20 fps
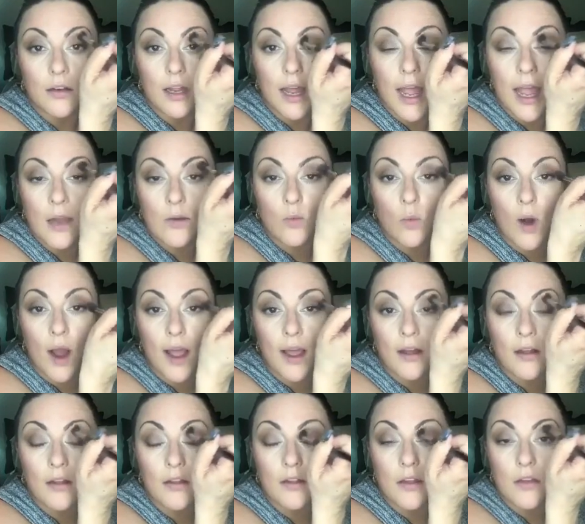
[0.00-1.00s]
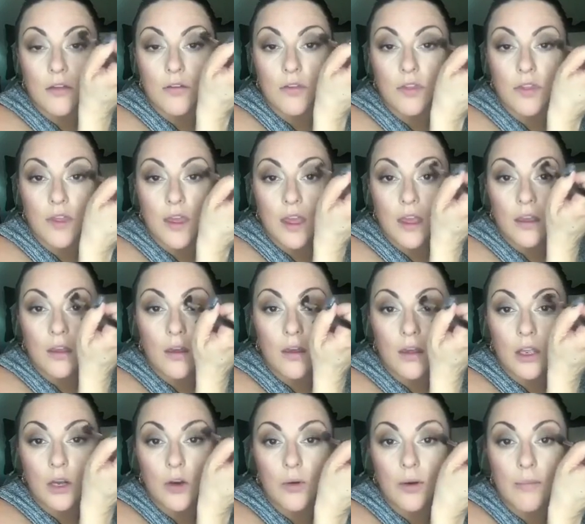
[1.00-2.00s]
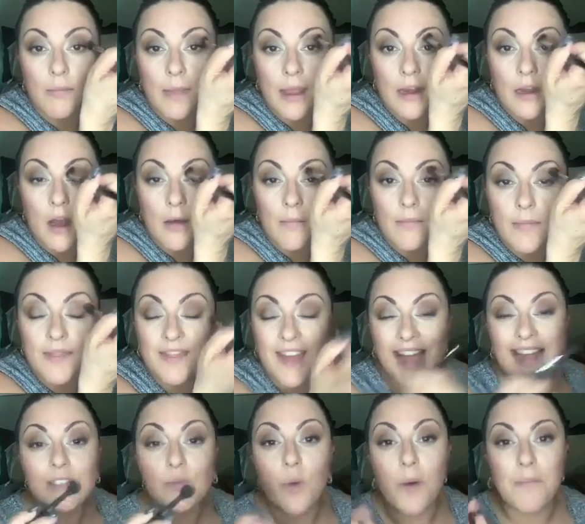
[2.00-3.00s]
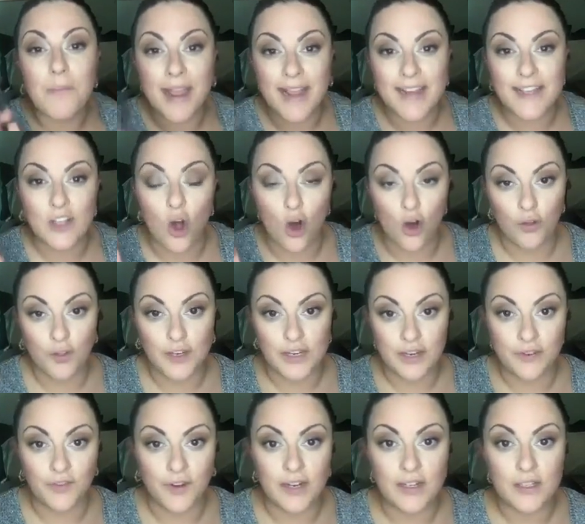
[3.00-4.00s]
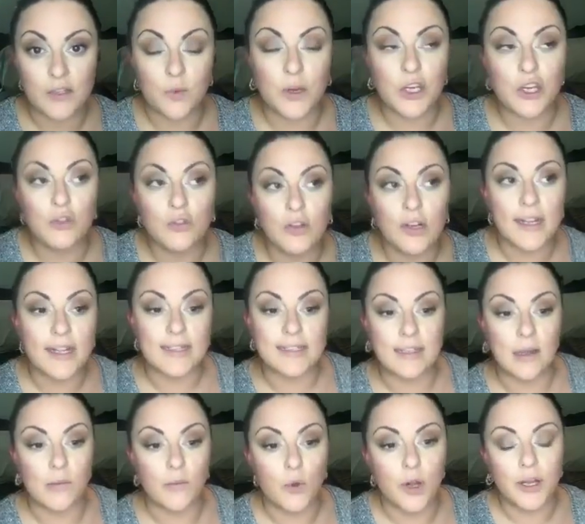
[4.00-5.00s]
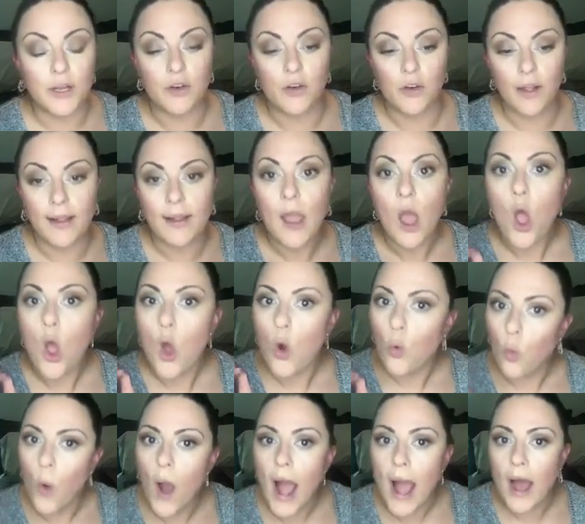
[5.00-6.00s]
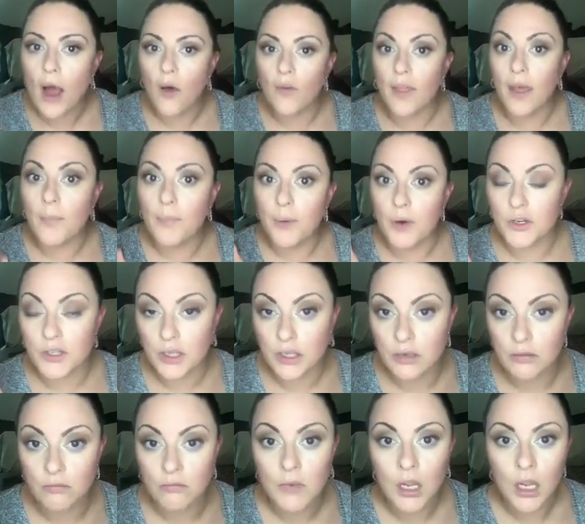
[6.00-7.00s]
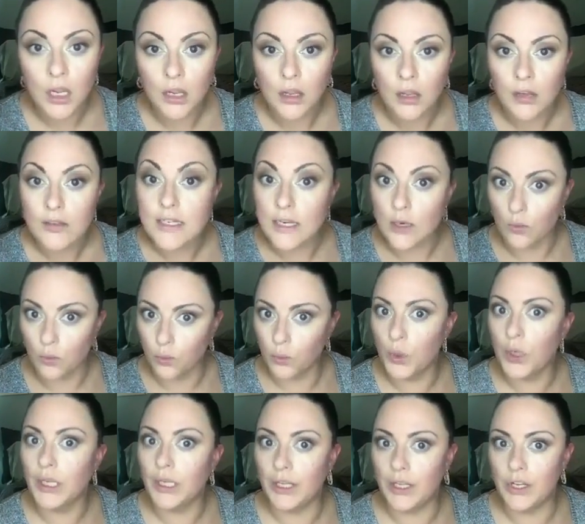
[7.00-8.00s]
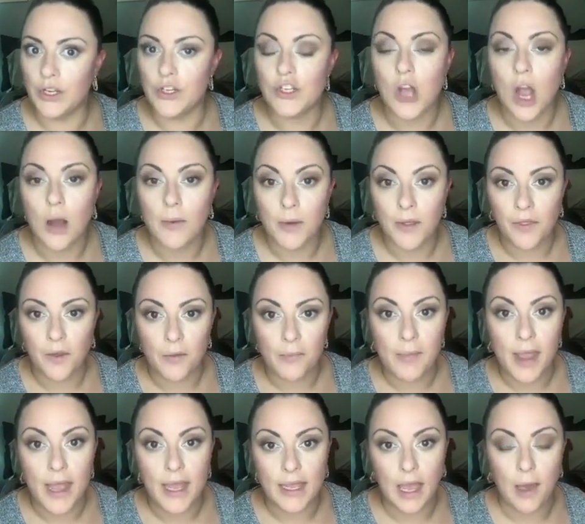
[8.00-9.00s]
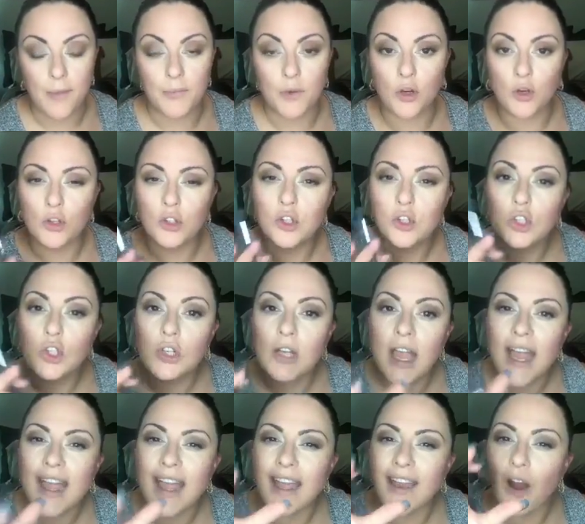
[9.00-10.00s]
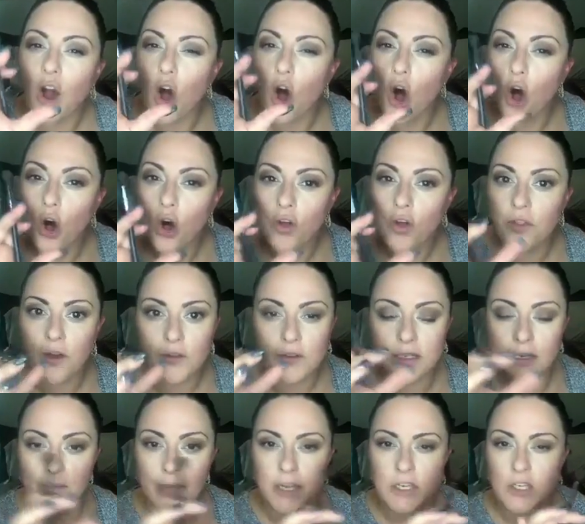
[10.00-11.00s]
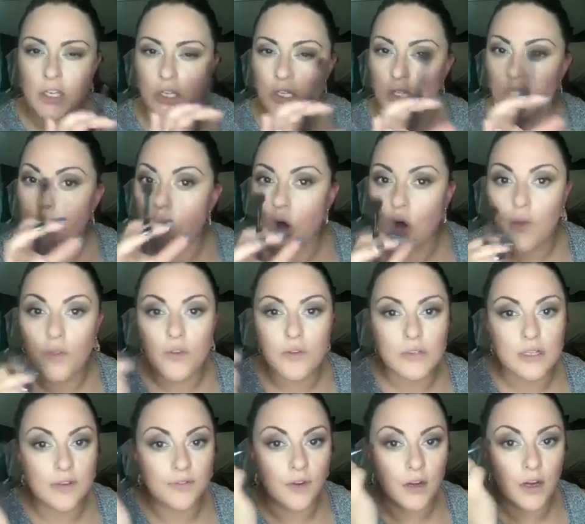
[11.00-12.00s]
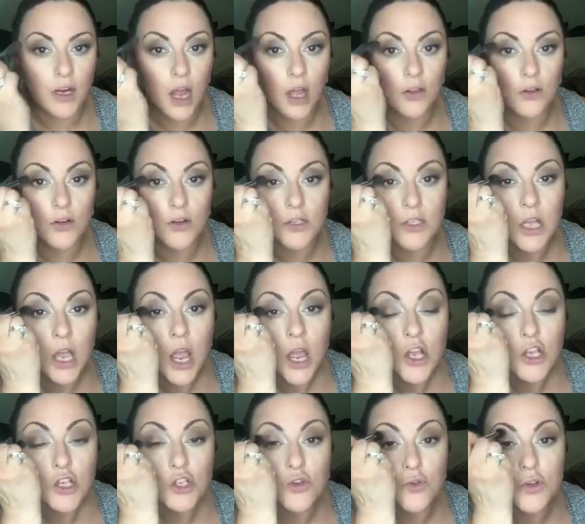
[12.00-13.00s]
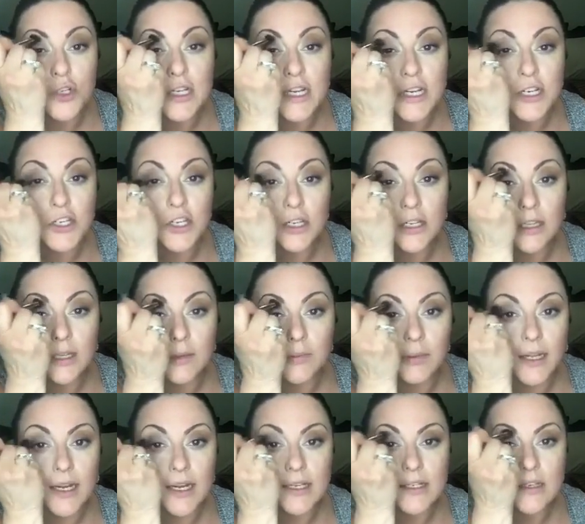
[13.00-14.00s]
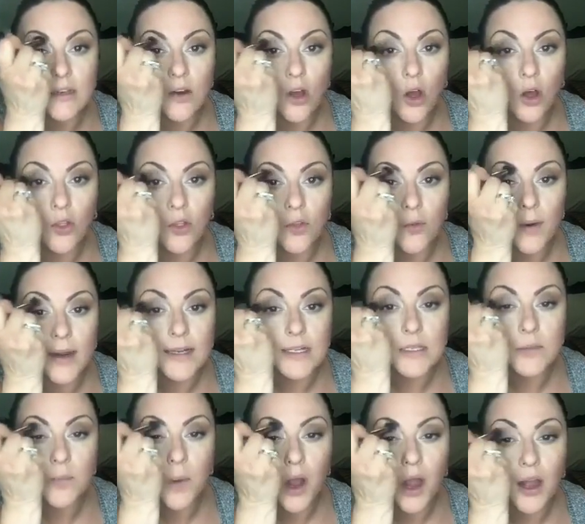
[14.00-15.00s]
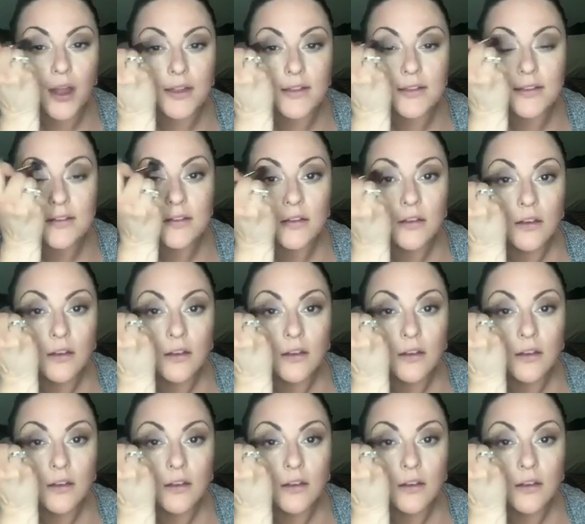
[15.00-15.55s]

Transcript: And while you think, you know, it may not, that's what makes all the difference. When you look at someone and you're like, wow, that person did a really good job on their makeup. You're looking at all those dimensions, all those different colors strategically placed in all the right spots.